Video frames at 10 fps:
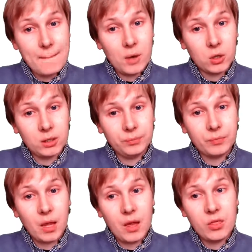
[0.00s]
model,
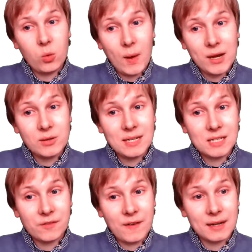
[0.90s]
and the way you need to
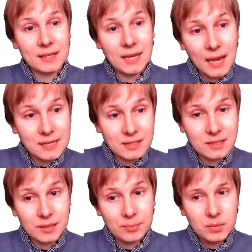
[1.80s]
defend
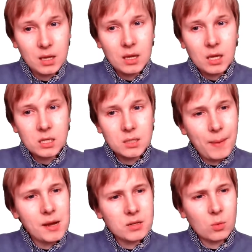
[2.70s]
against them
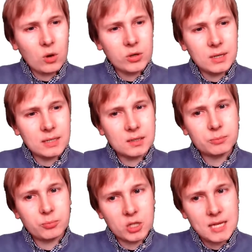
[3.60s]
depends on what you need to
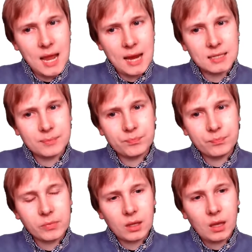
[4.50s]
protect.
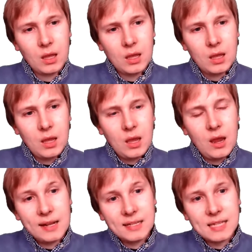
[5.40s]

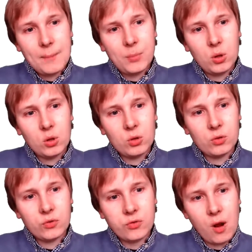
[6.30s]
An
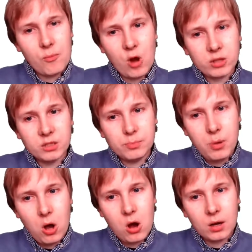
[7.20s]
example from Ross's
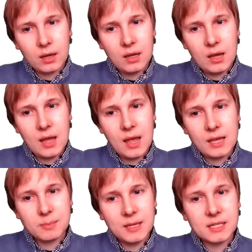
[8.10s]
book
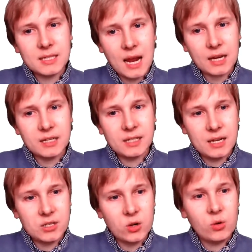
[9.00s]
splits attackers
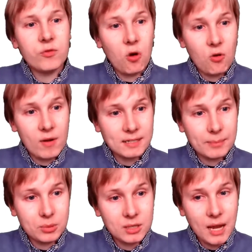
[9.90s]
into 4
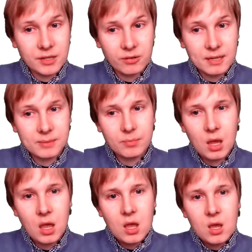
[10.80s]
example categories.
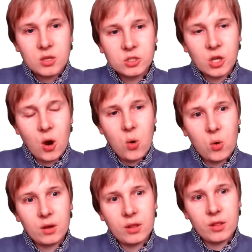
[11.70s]

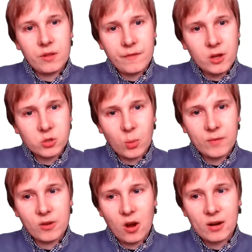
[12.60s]
So the first one
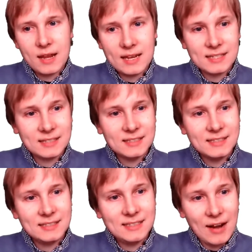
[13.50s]
we've got is
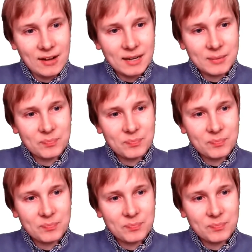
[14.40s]
Derek.